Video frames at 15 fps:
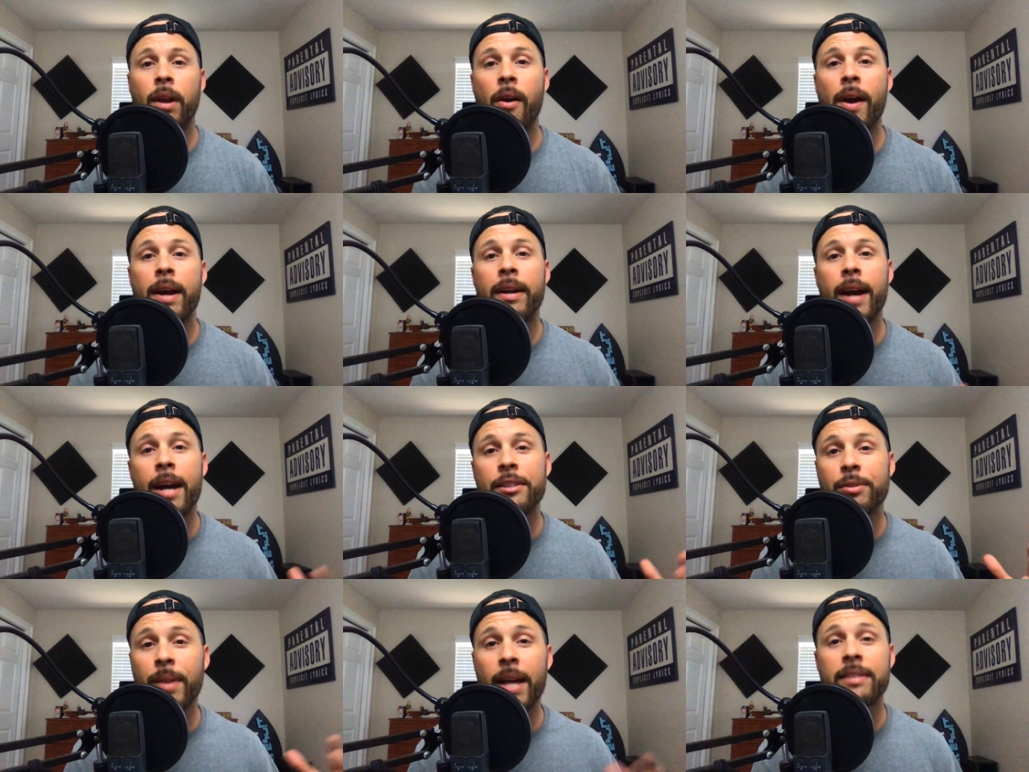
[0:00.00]
All right,
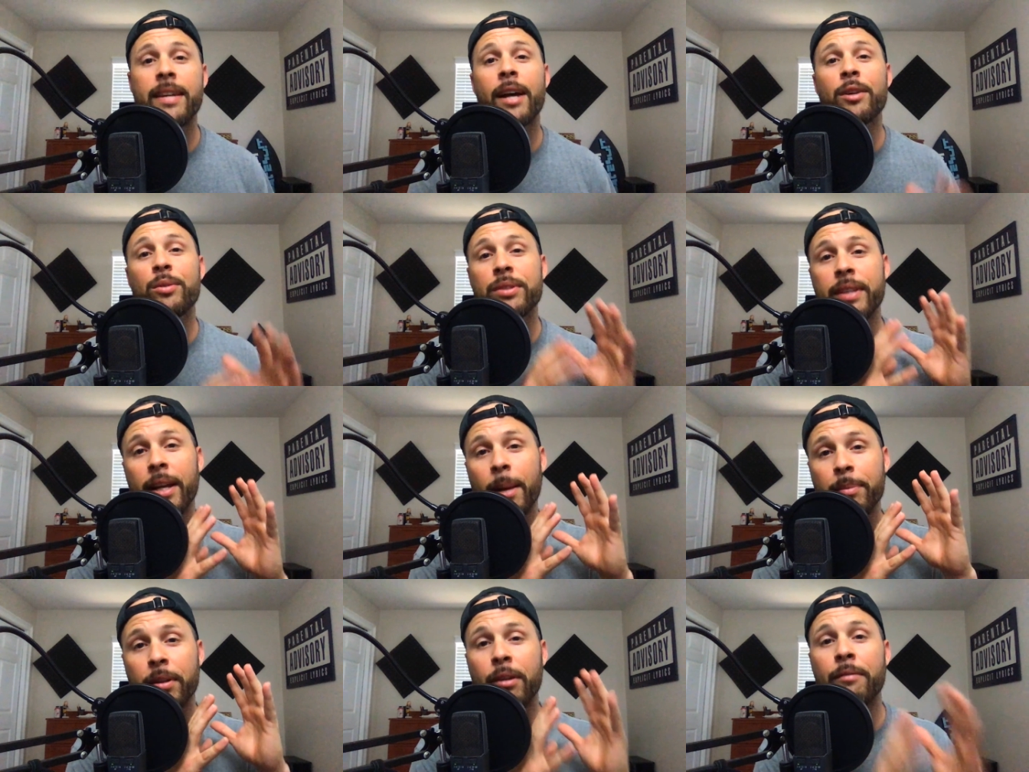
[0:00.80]
guys. So that's how you set
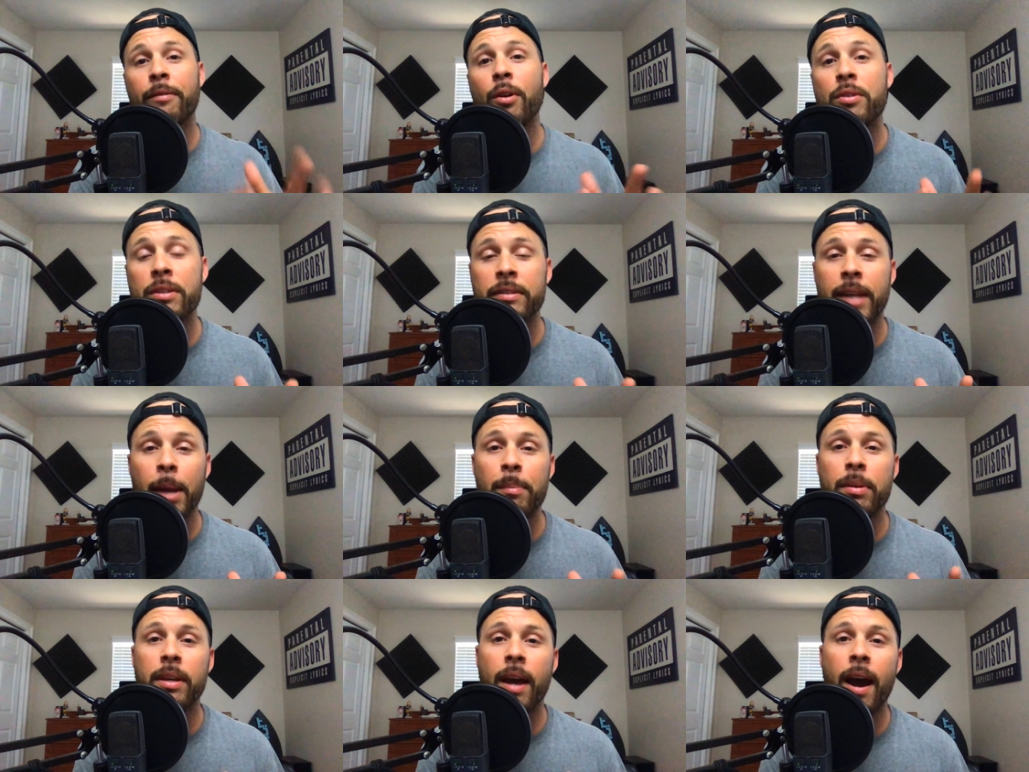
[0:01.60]
up the conversions
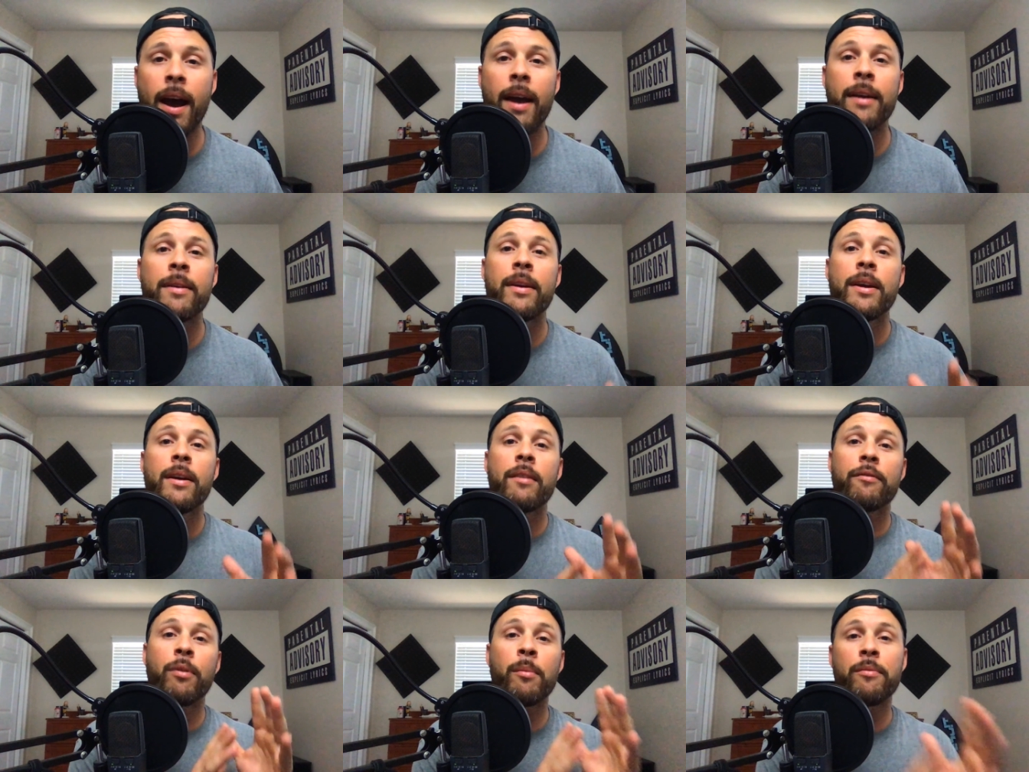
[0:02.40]
API
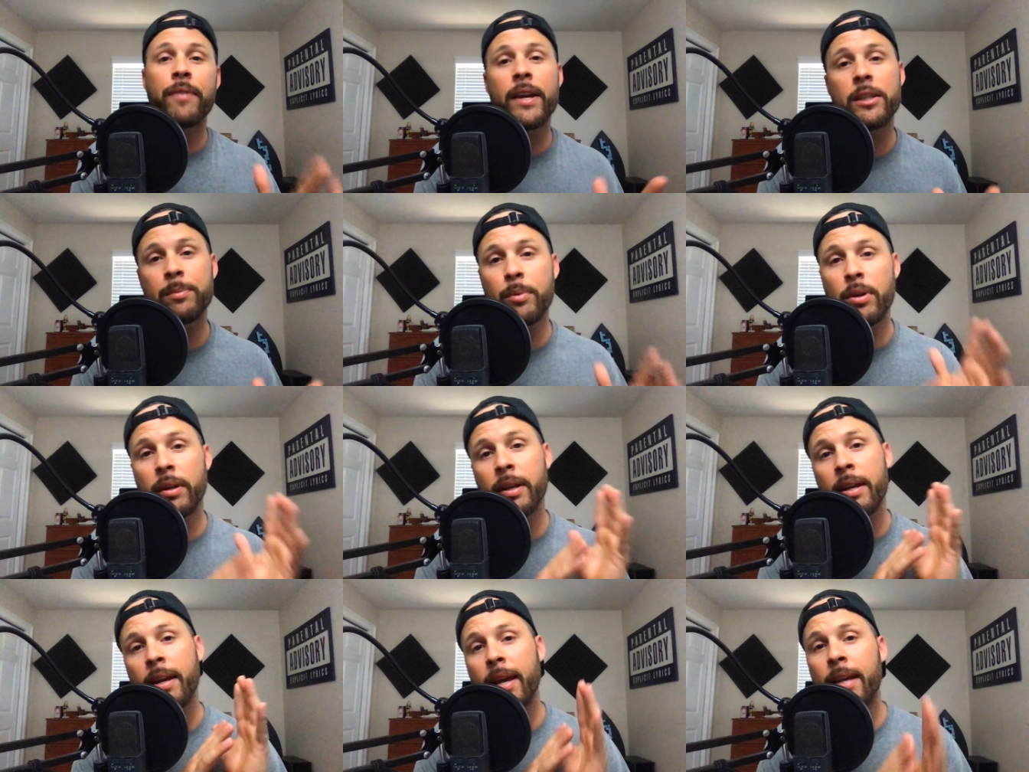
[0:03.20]
from
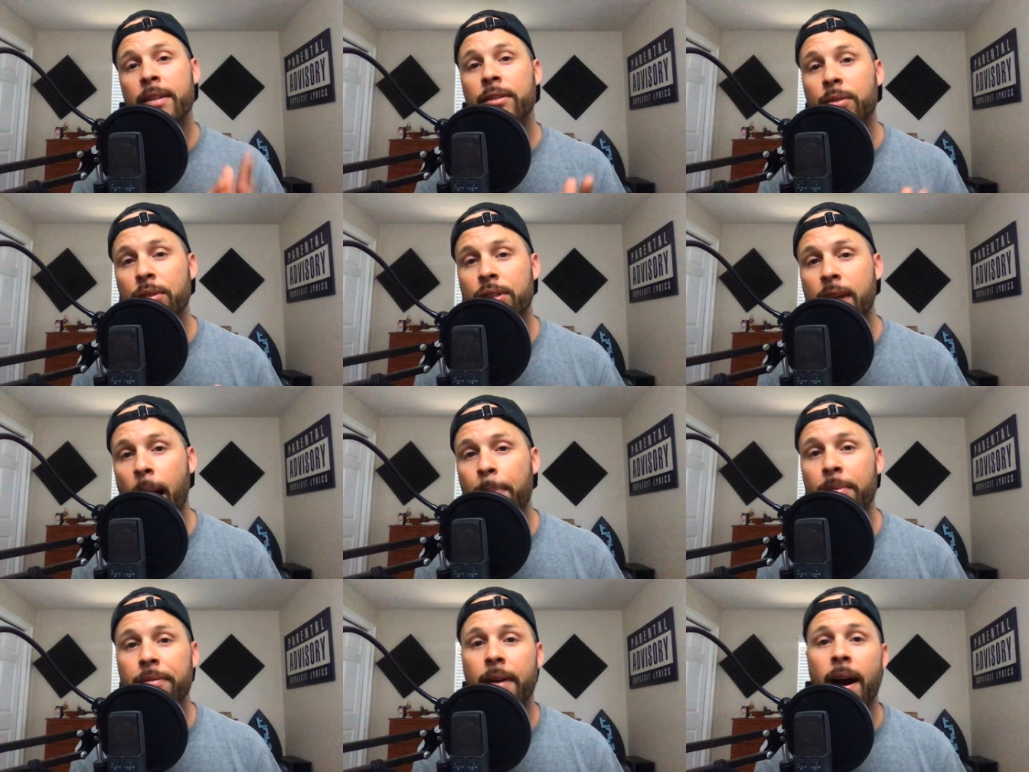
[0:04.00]
Facebook into
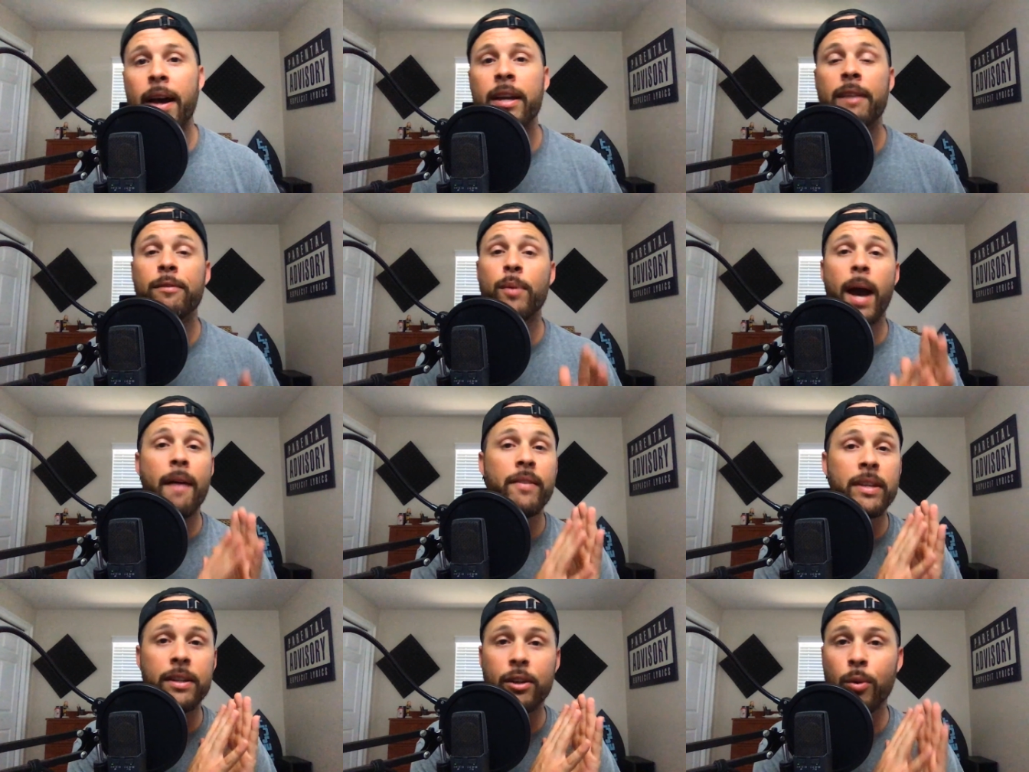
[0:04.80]
Shopify. If you
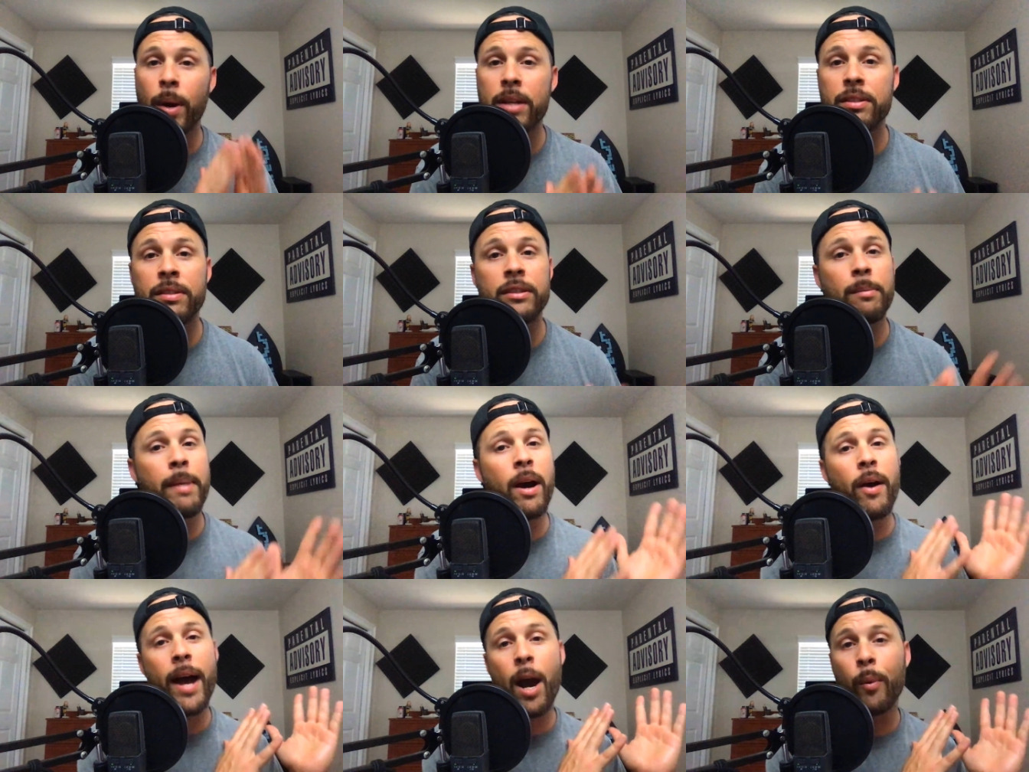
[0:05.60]
have any questions
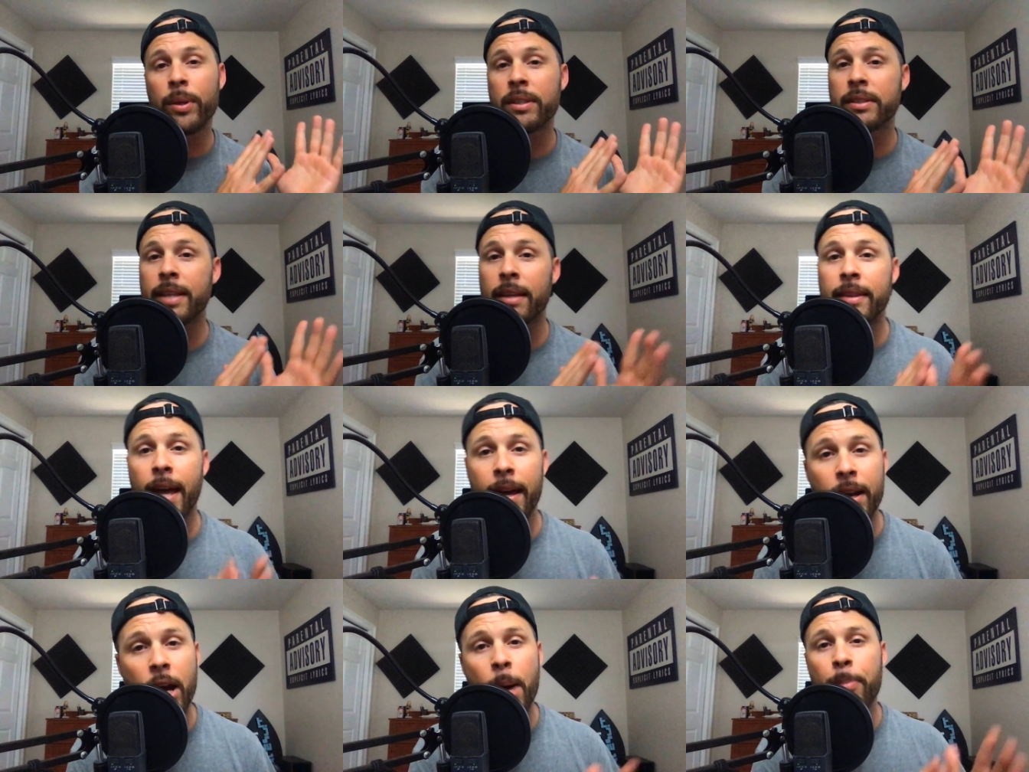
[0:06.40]
about how we set
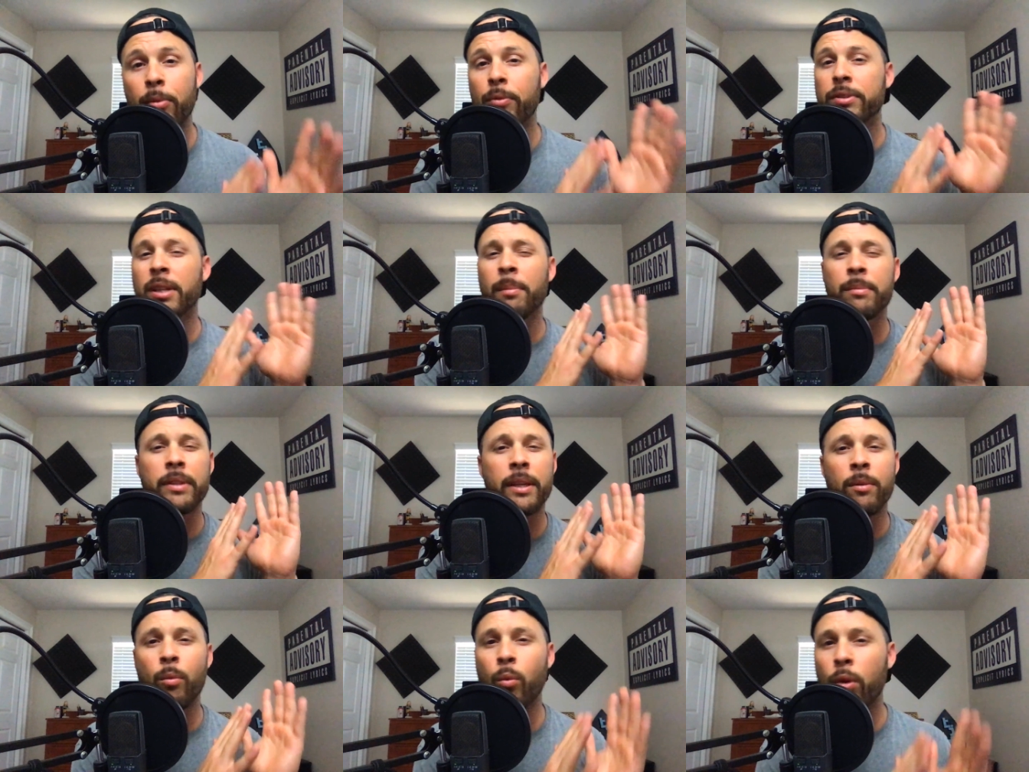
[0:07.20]
that up or something
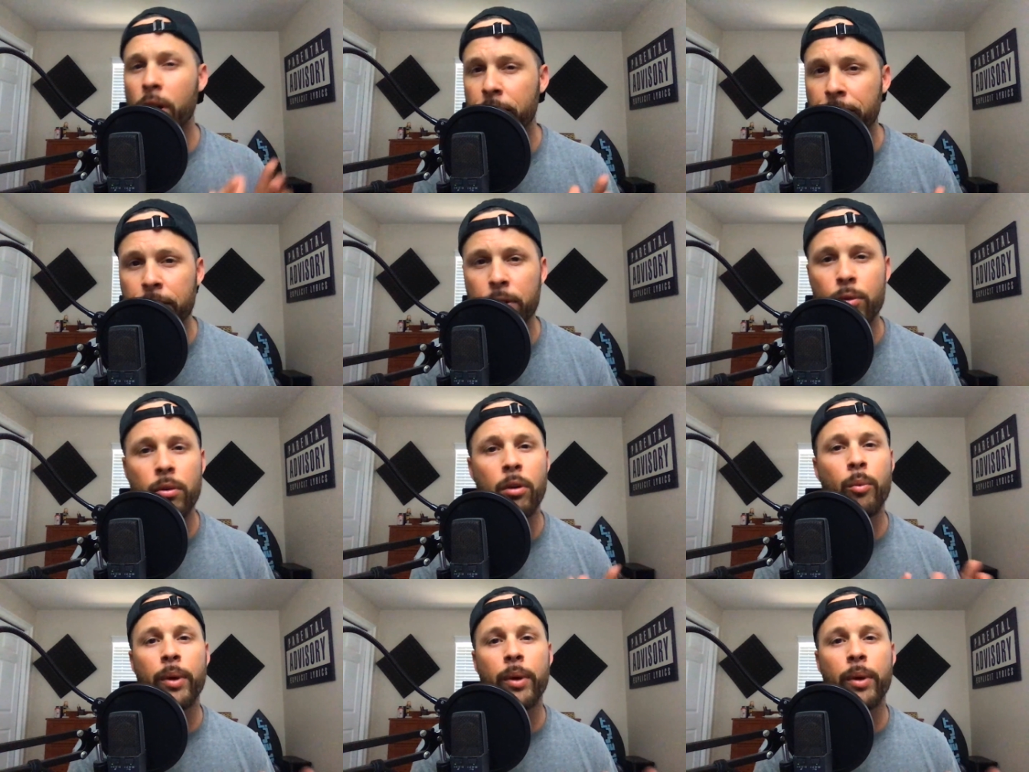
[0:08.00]
didn't work for you or